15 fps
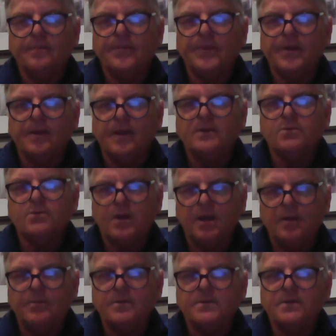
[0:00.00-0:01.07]
And that's what
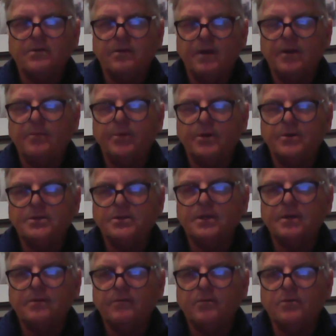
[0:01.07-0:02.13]
happens in rhino poaching,
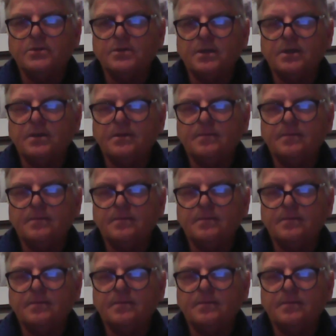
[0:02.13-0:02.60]
unfortunately.